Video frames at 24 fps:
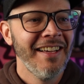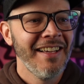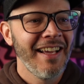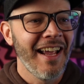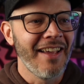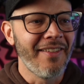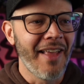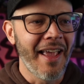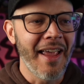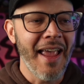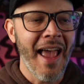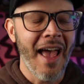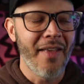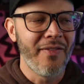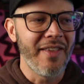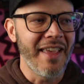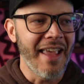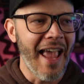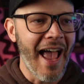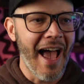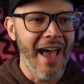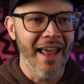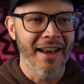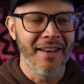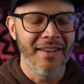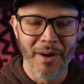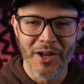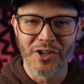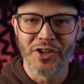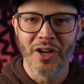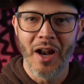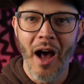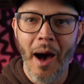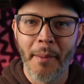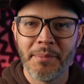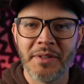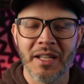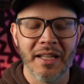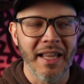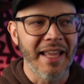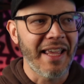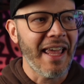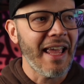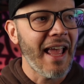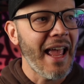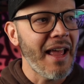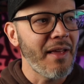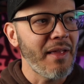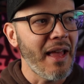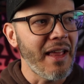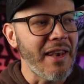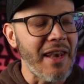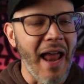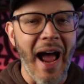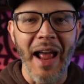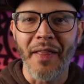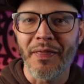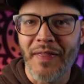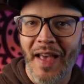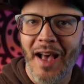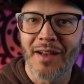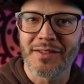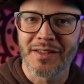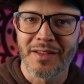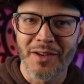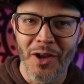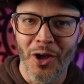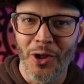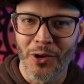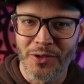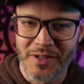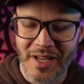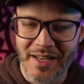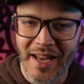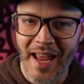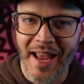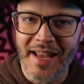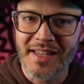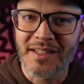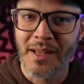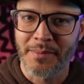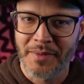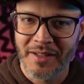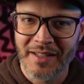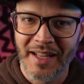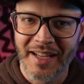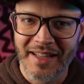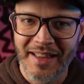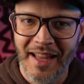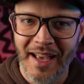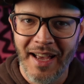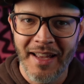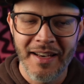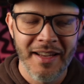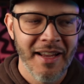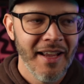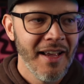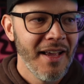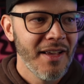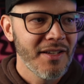And they had the ad budget up to like nine thousand dollars a day, something like that.